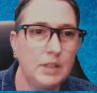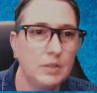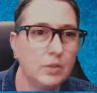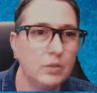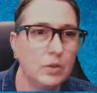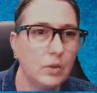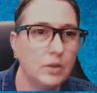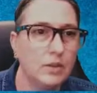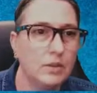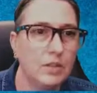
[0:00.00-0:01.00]
See, I'm still
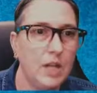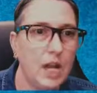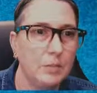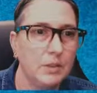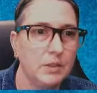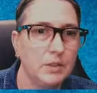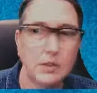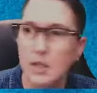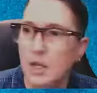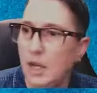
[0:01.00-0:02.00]
scrolling, still options.